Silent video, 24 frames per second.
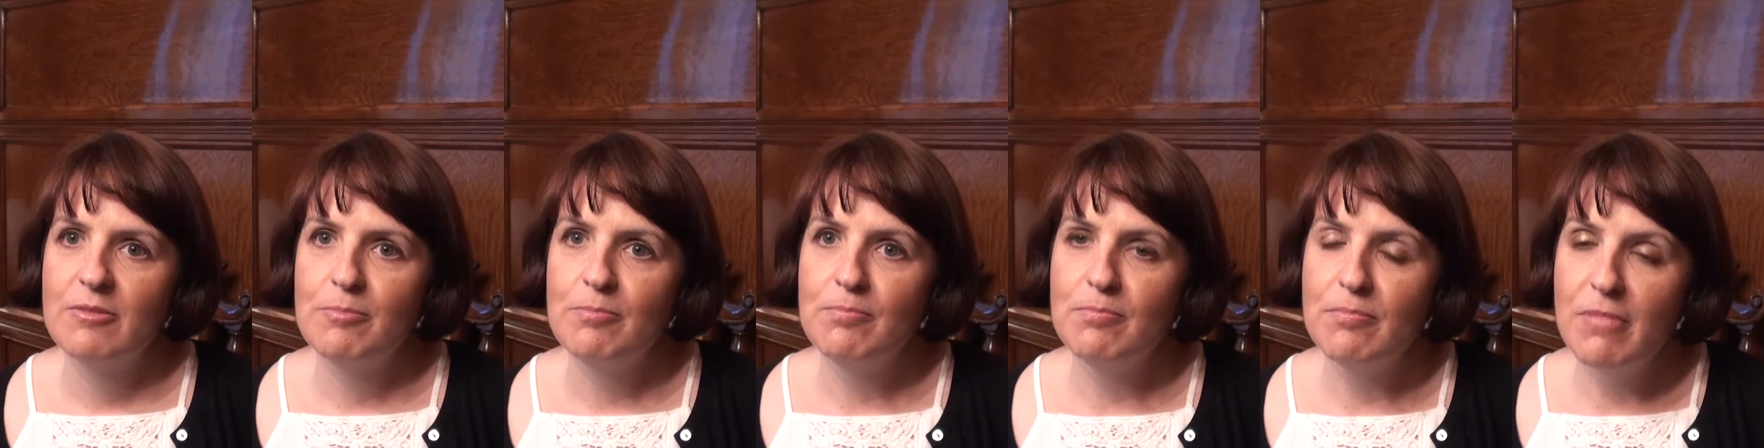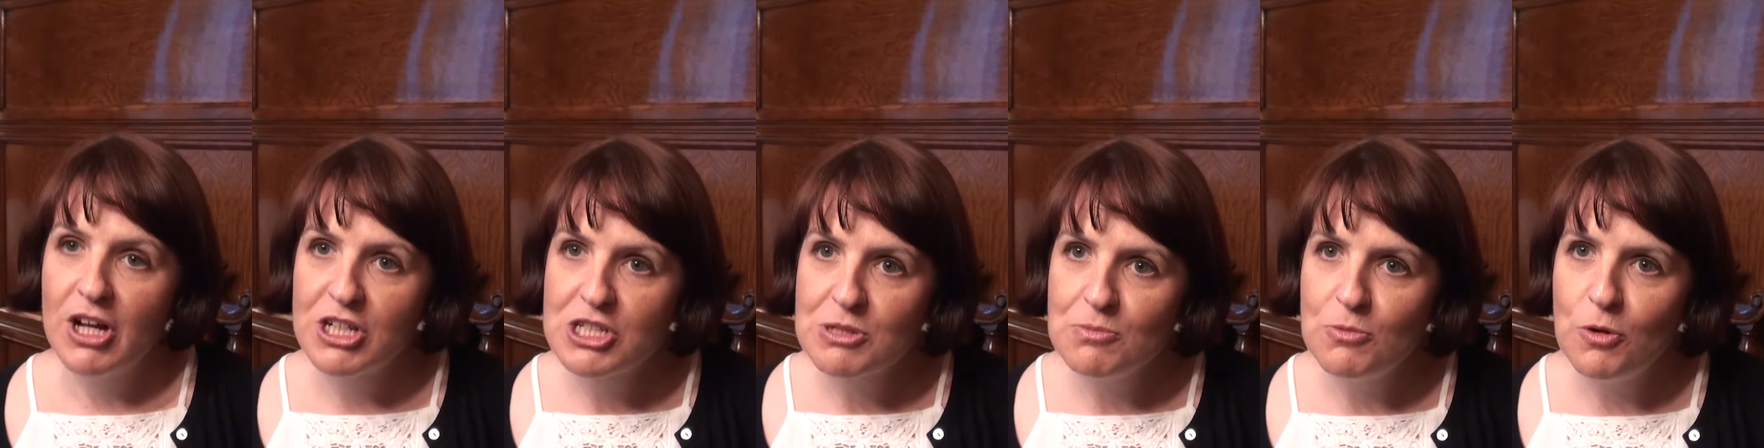
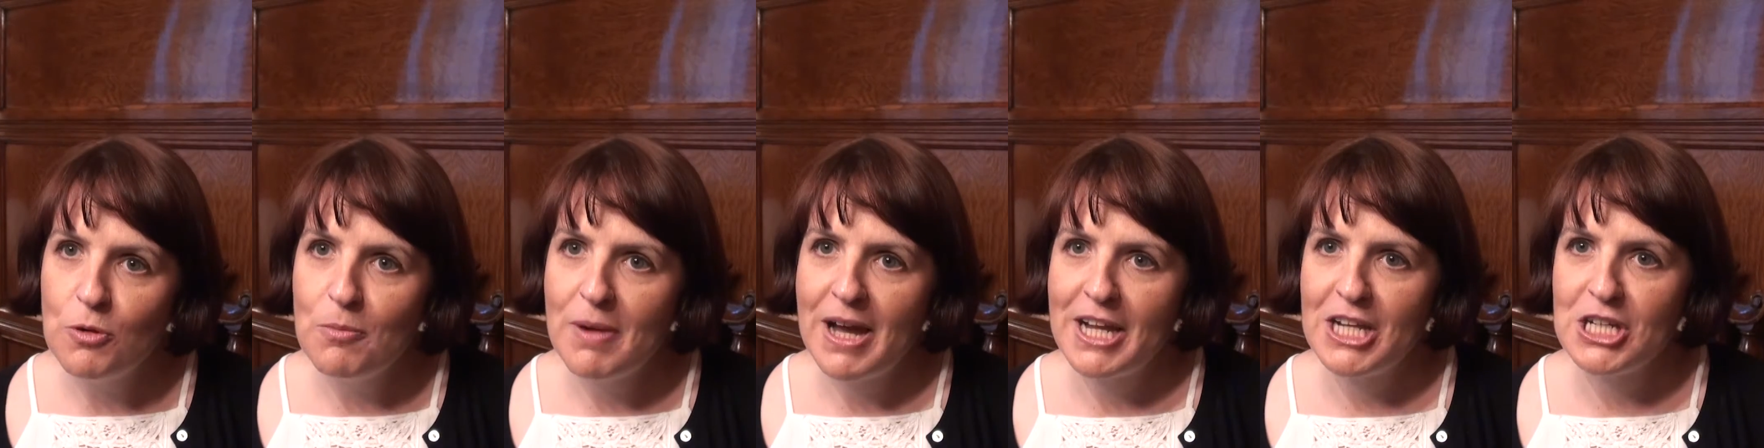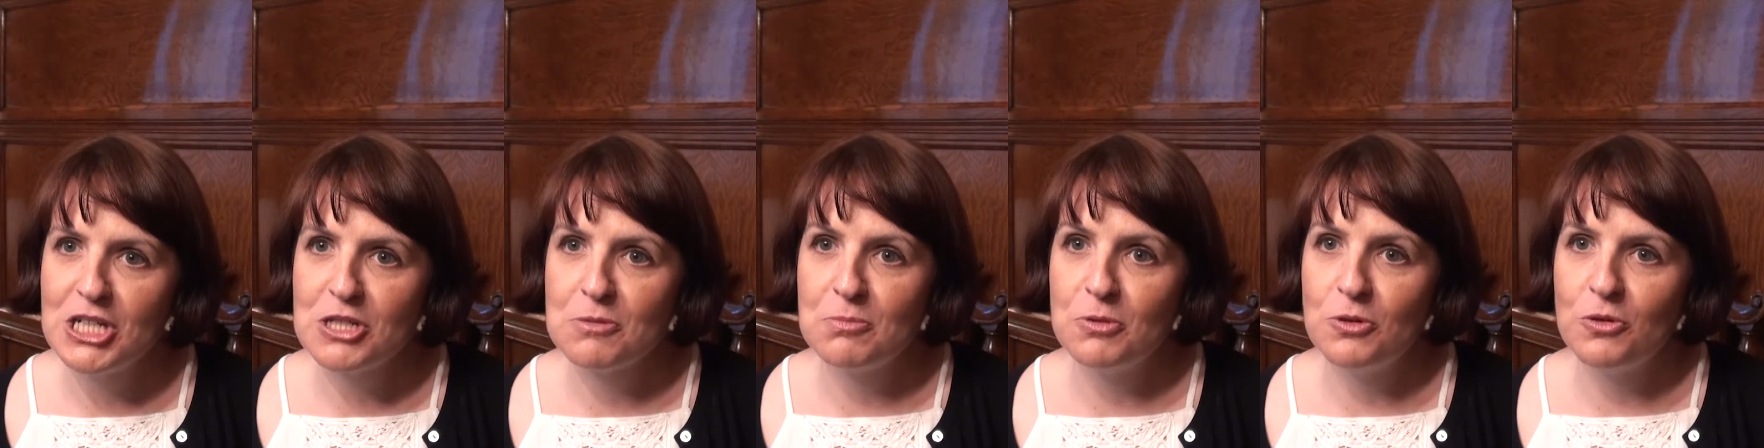much more
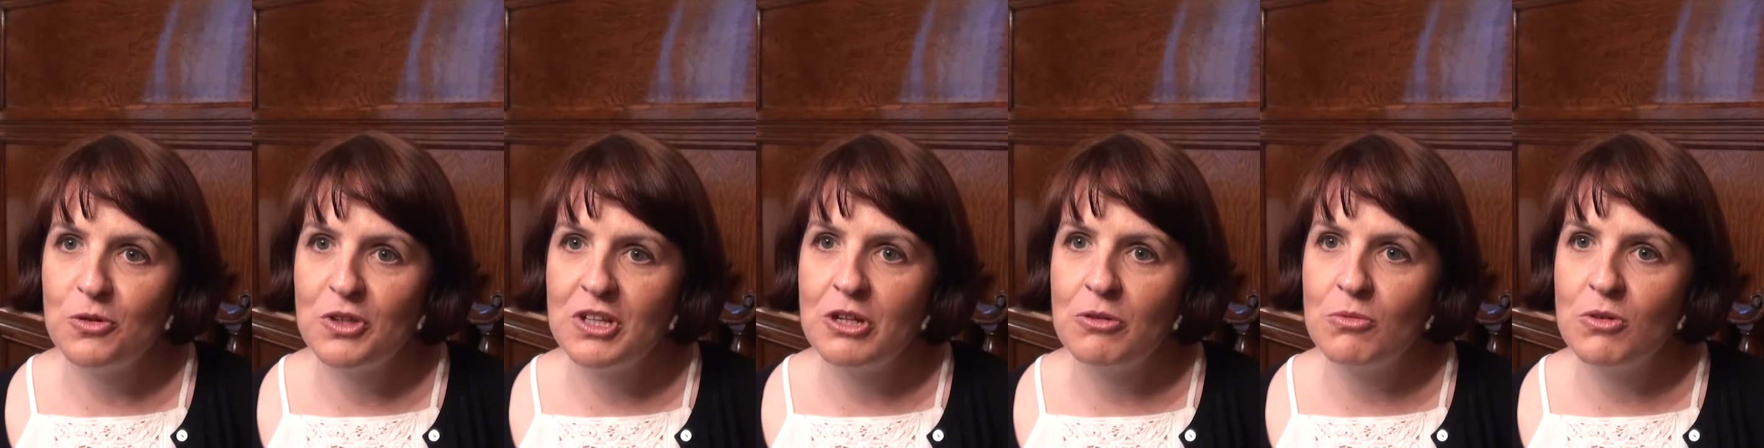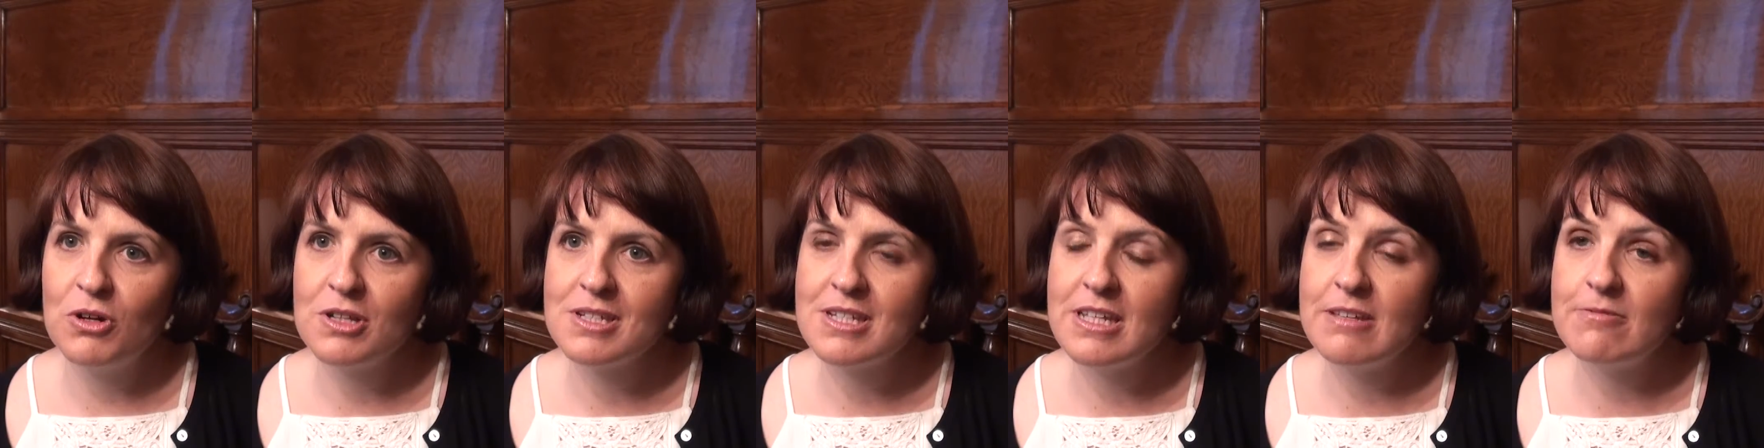manageable than it
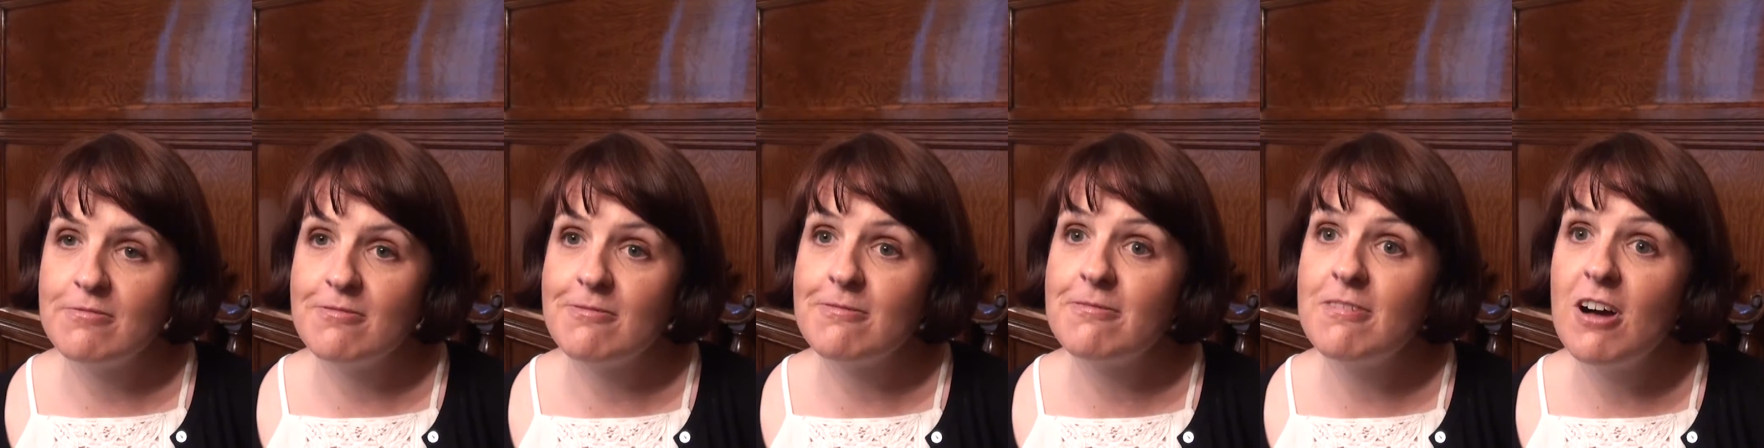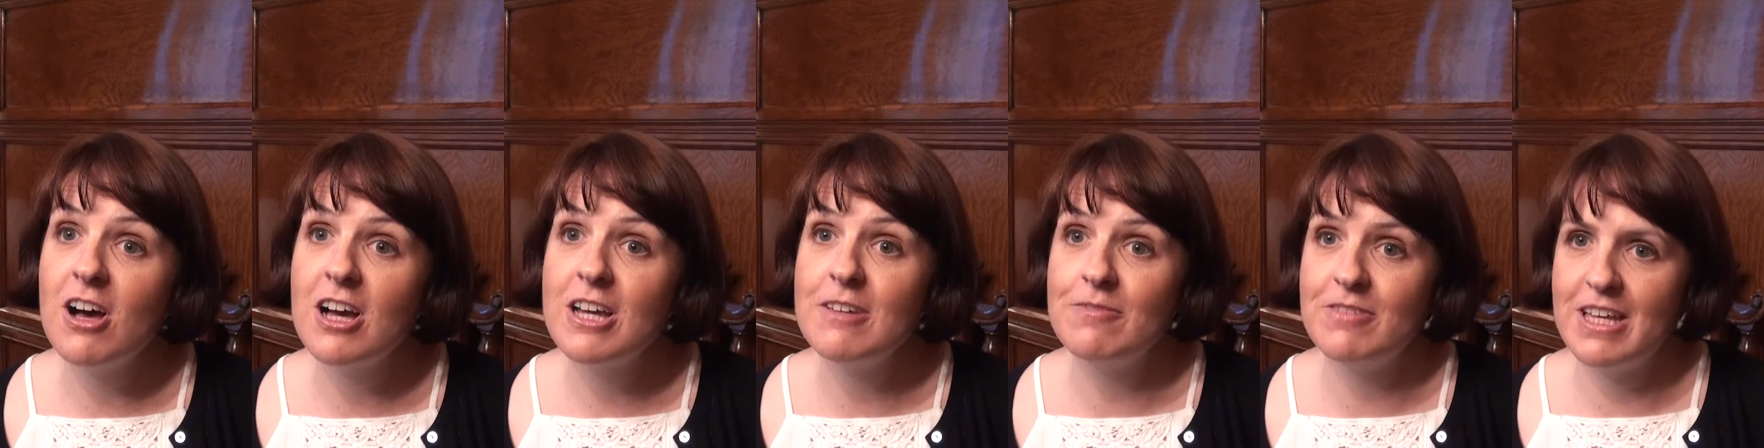was even
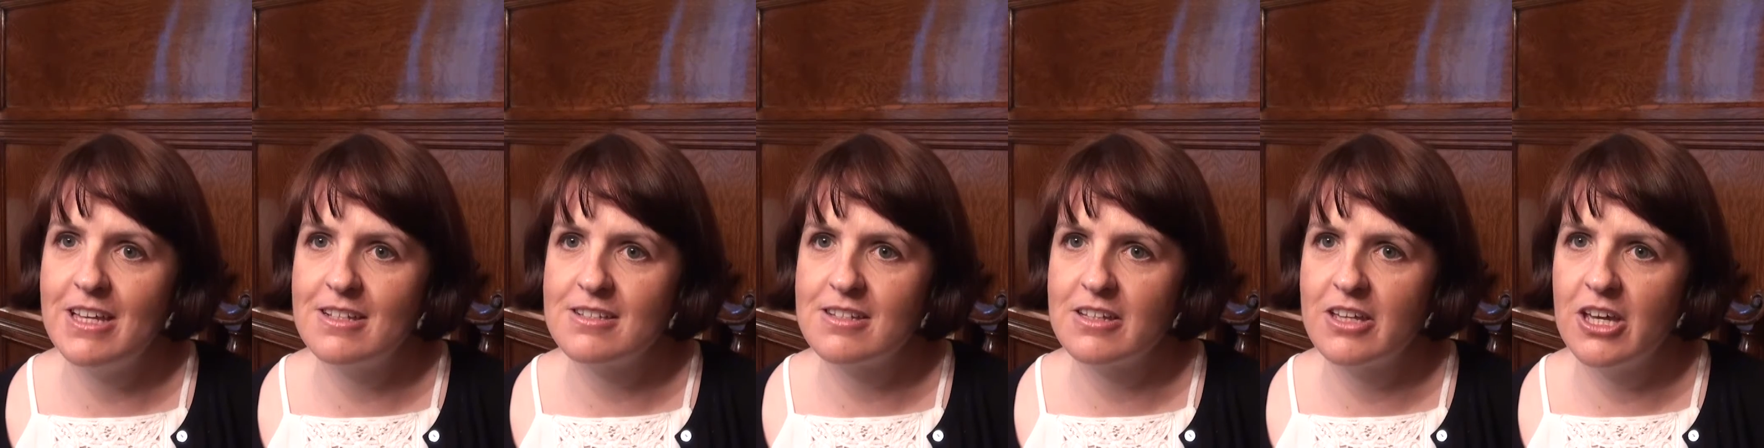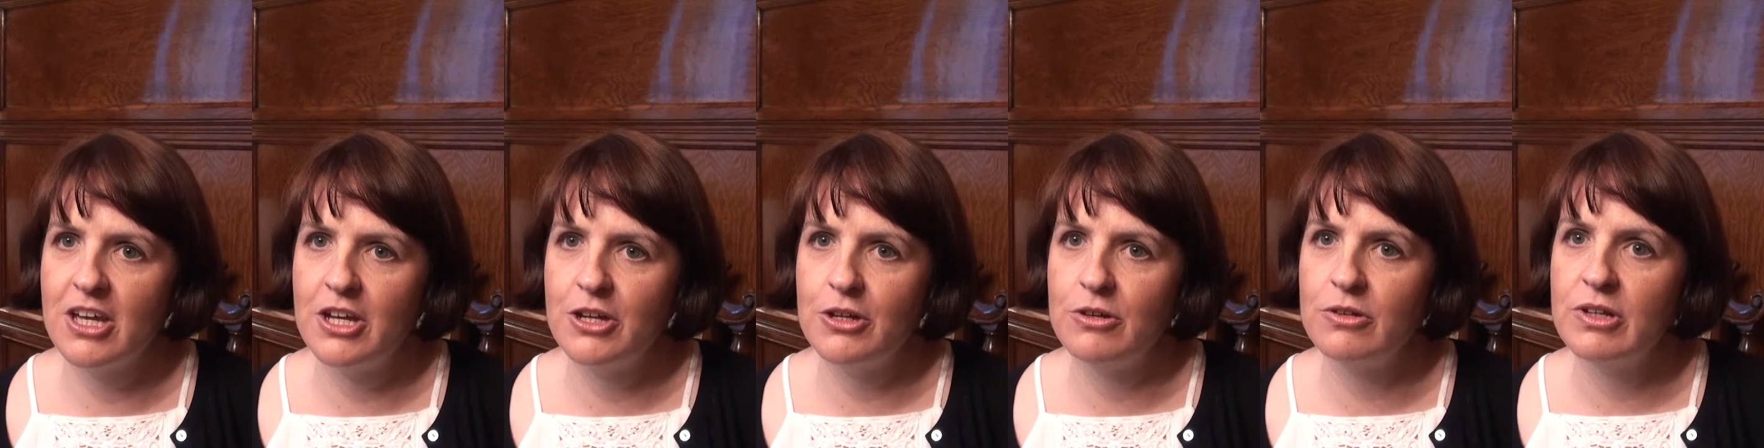5 years
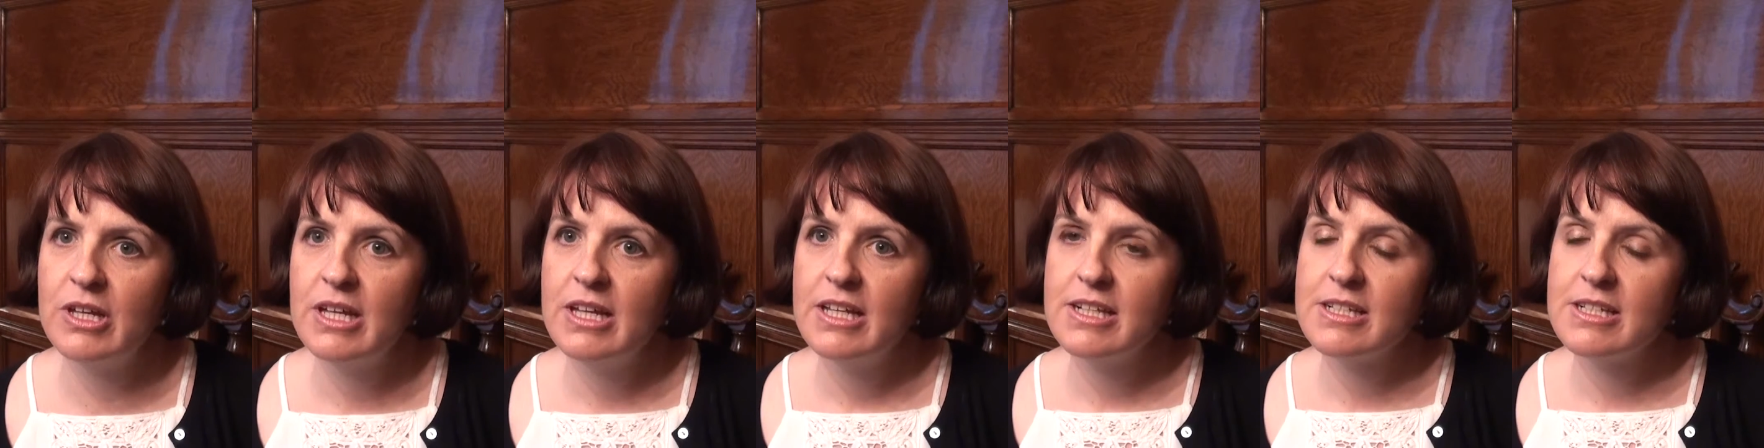ago